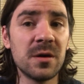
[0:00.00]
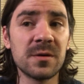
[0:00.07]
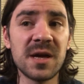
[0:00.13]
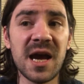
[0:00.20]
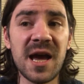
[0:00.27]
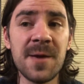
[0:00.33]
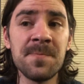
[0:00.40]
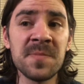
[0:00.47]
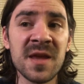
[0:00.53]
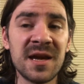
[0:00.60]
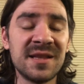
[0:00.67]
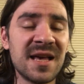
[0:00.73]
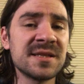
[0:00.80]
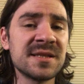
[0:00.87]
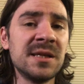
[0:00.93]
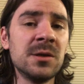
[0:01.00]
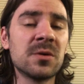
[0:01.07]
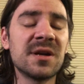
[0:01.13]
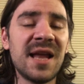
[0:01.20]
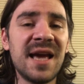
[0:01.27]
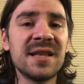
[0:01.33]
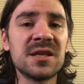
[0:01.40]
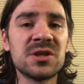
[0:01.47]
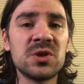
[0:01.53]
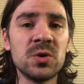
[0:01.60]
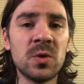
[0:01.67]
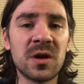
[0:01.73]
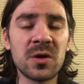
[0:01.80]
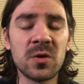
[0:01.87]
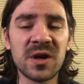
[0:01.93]
okay it doesn't look like that
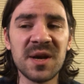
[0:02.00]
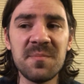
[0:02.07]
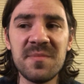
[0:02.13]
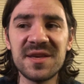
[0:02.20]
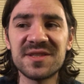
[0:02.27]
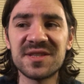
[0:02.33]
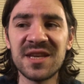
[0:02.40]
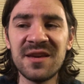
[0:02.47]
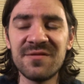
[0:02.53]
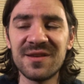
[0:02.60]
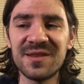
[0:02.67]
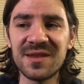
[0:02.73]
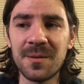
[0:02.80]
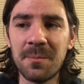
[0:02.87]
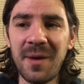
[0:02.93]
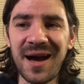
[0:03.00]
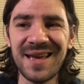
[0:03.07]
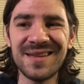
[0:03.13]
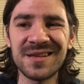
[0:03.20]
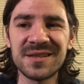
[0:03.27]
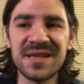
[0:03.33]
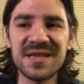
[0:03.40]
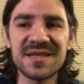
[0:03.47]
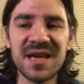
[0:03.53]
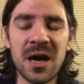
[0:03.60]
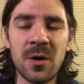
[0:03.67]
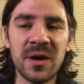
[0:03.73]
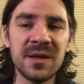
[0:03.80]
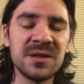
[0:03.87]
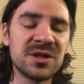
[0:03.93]
you are gonna miss even the minor
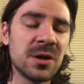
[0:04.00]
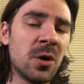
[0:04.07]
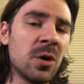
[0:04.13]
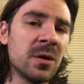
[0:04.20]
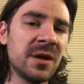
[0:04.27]
detail and